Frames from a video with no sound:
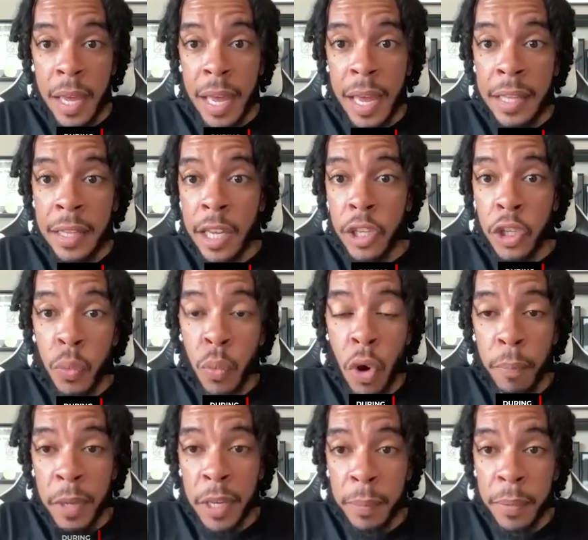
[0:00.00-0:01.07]
And then you
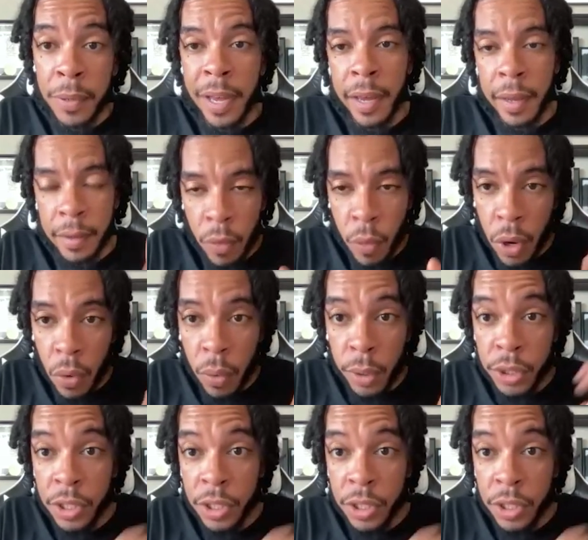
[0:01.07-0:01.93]
want people, quote unquote,